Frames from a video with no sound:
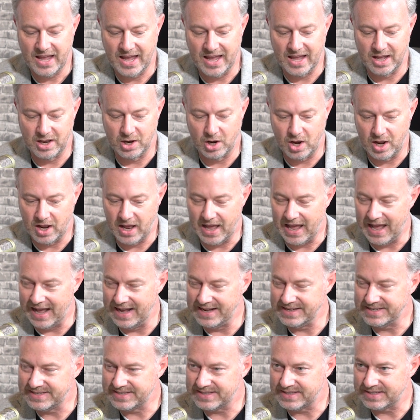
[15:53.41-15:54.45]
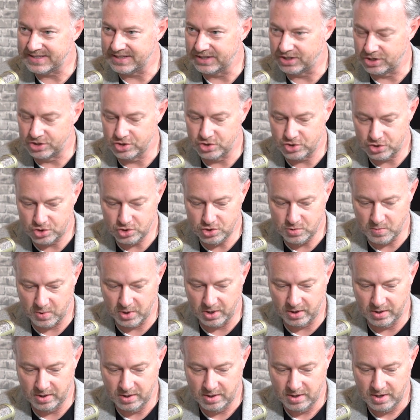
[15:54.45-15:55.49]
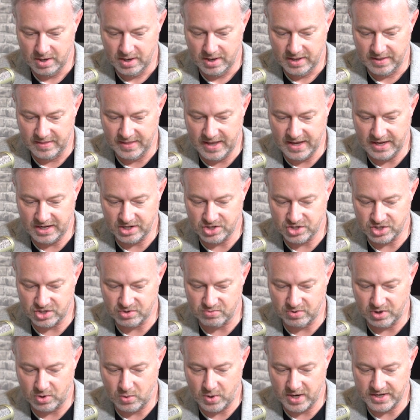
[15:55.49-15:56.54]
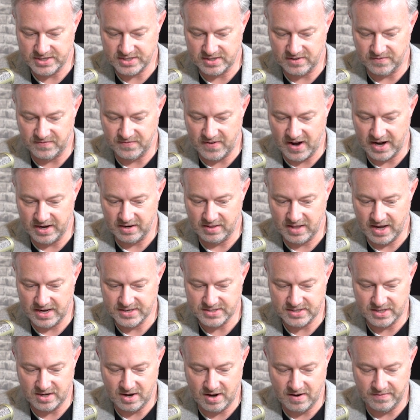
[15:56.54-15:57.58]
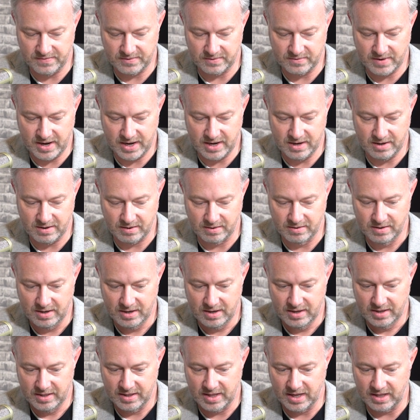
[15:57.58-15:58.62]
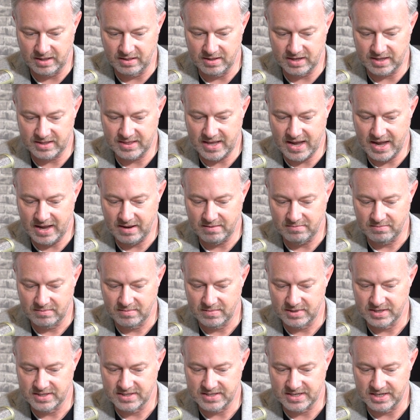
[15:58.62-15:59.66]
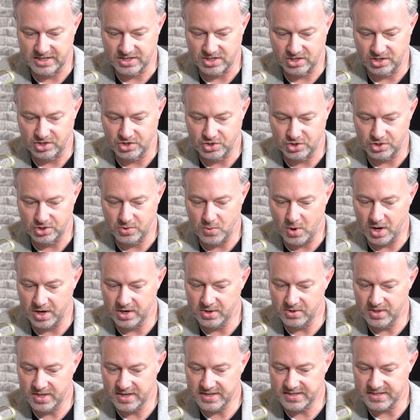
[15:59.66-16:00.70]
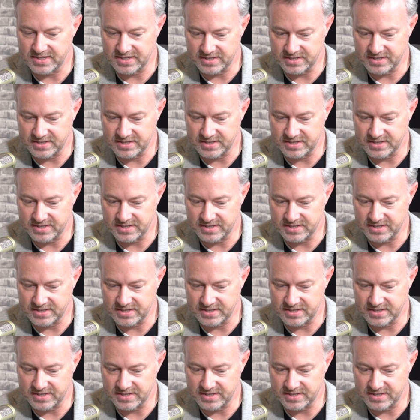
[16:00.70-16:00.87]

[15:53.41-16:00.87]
And as the consumer, they can just request to finalize the offer right here. They click that, says, are you sure you want to do this?